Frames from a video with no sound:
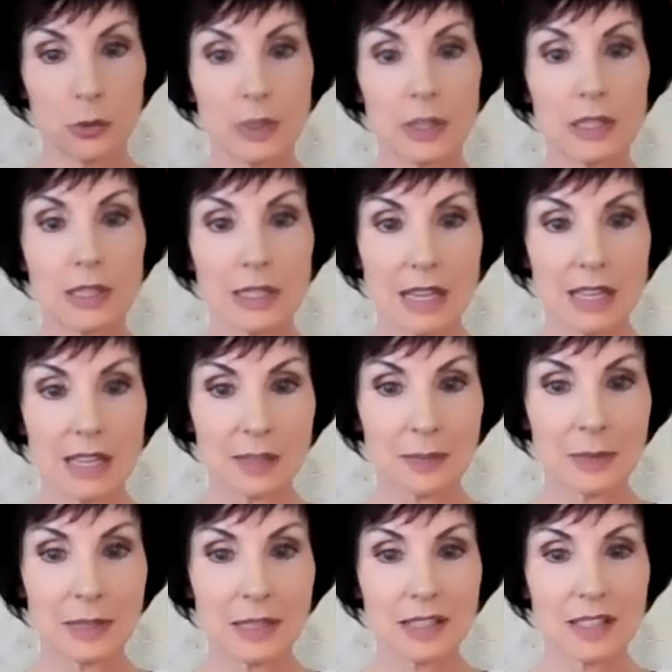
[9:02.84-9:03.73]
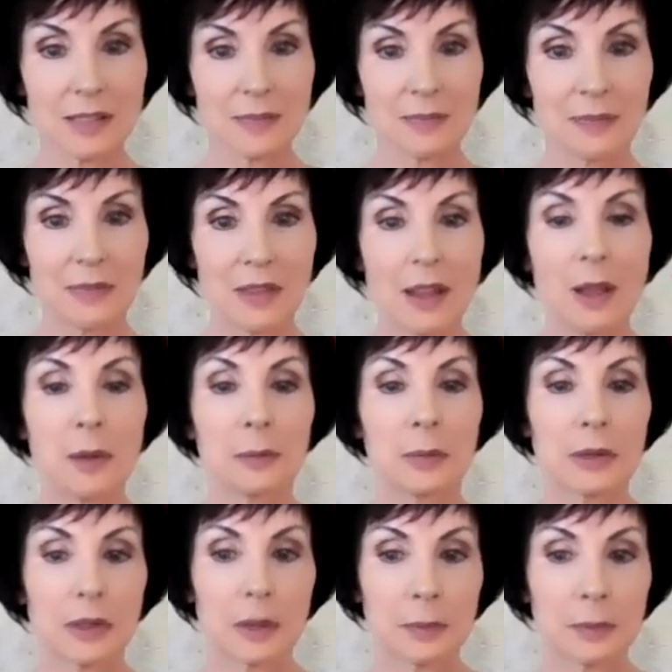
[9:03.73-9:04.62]
with assessments,
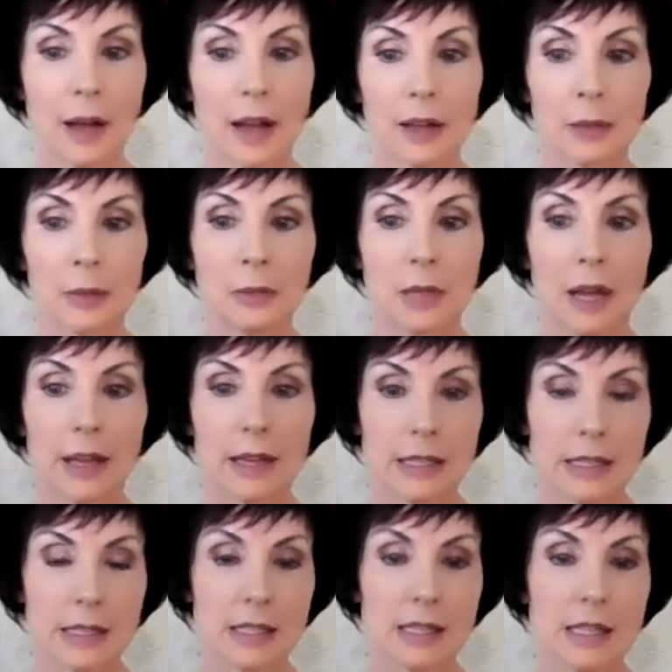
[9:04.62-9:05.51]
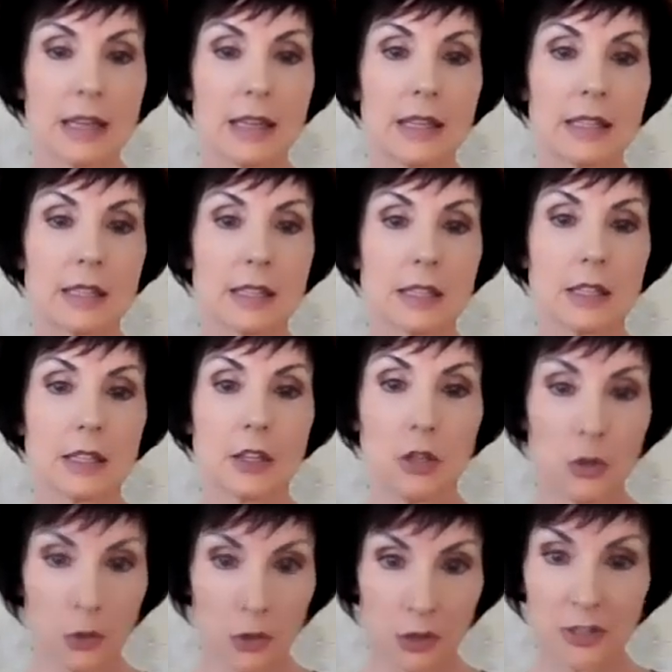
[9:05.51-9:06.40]
but the bottom line is that it's
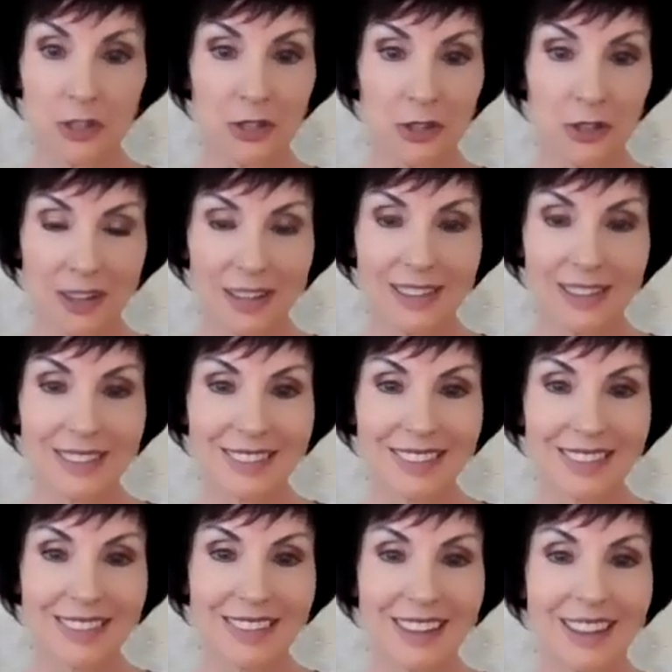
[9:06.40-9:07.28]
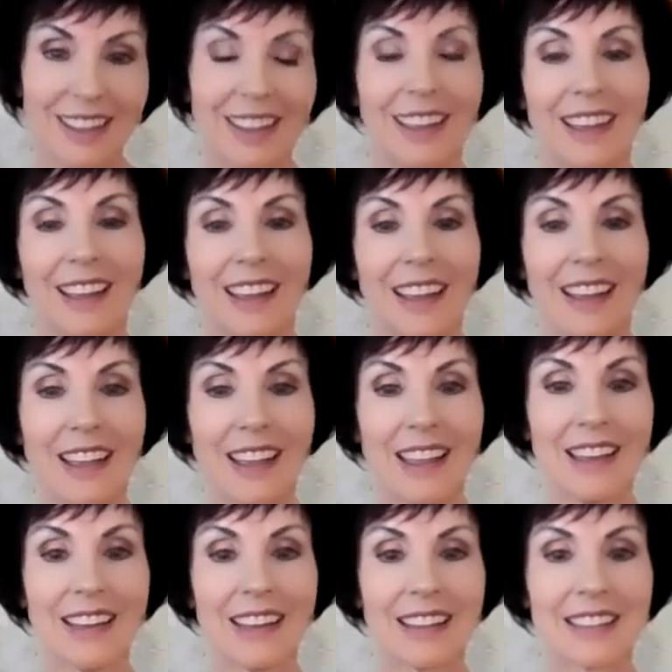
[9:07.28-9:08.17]
your journey,
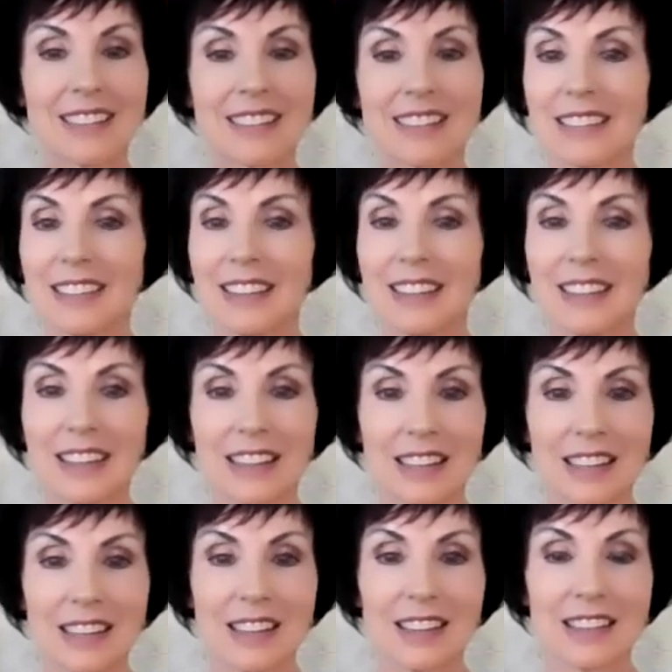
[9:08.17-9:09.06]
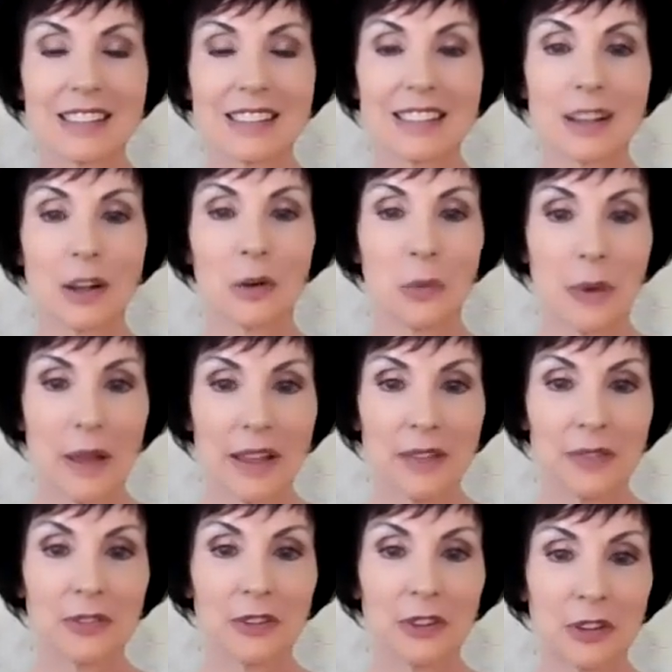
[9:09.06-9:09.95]
and it is a
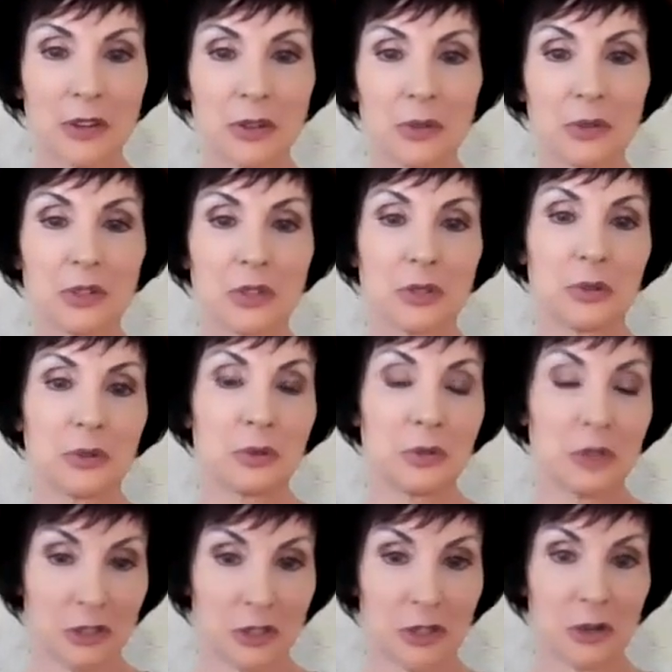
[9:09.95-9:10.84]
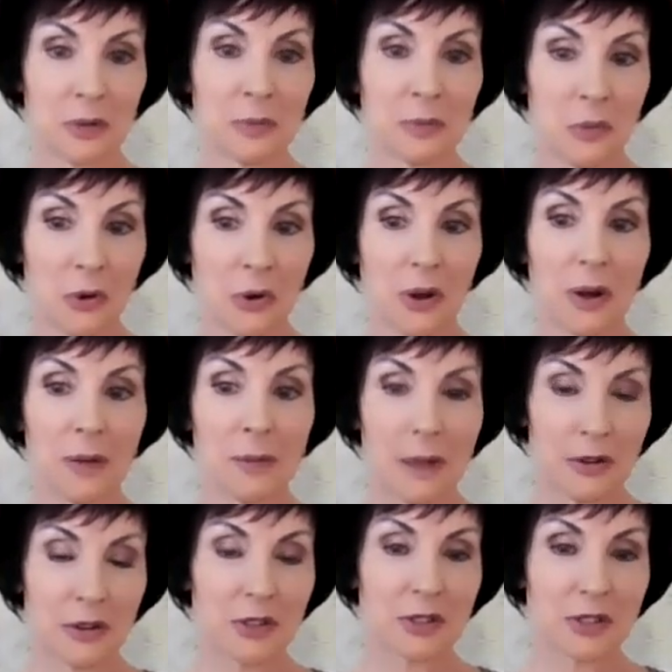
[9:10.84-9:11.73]
way for you to learn more
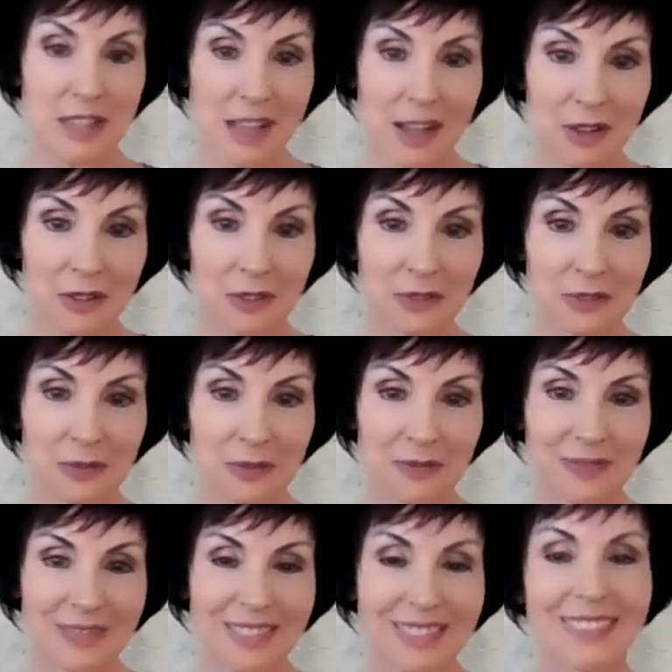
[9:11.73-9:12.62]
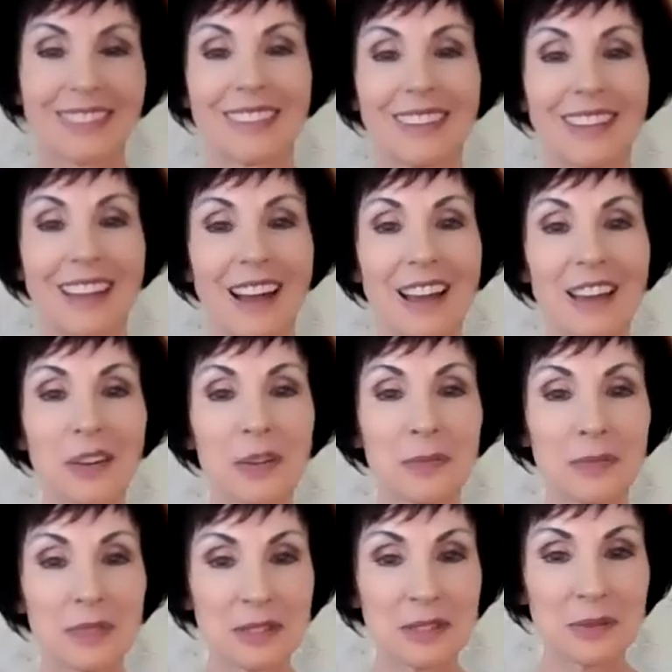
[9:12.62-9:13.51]
about yourself. I
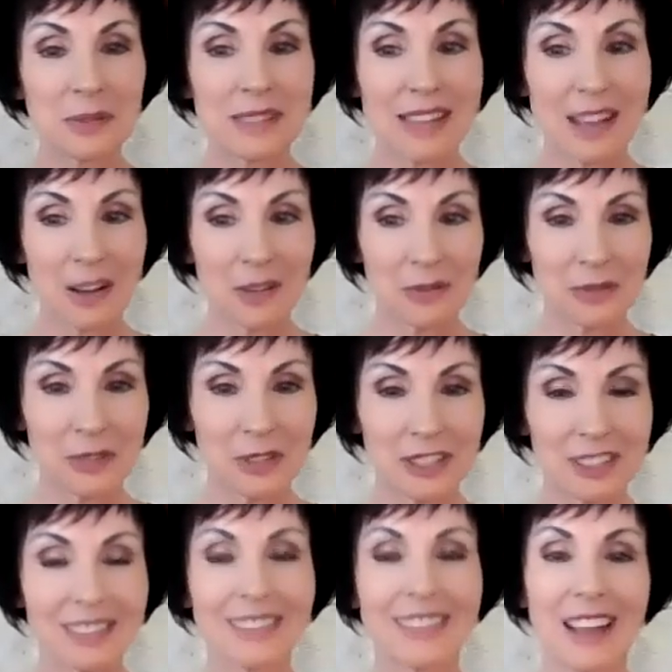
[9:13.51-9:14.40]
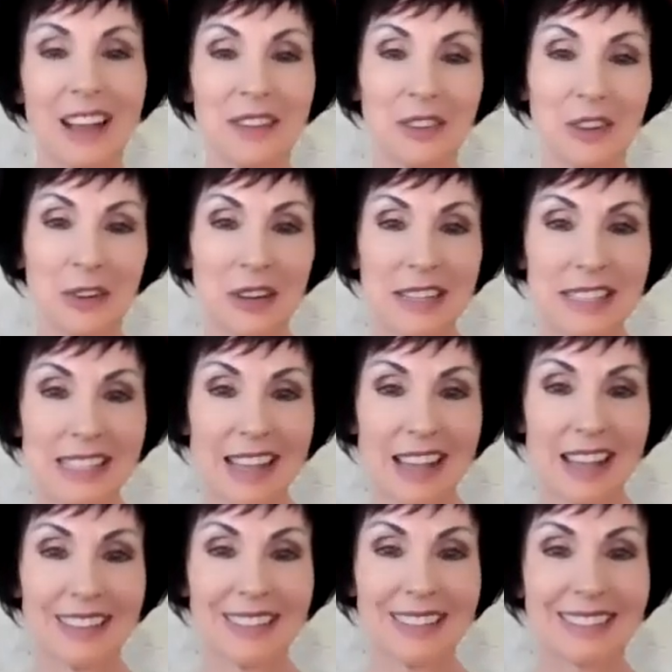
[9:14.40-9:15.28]
hope this was helpful. Have a great
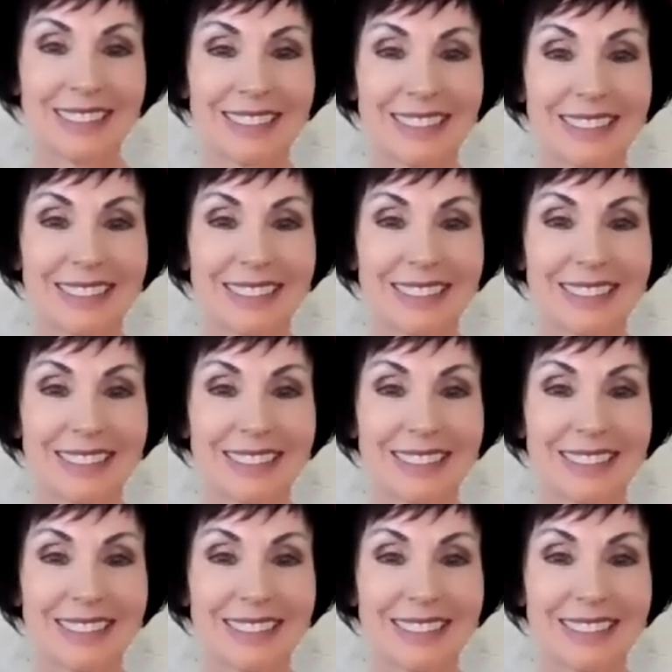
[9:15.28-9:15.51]
day.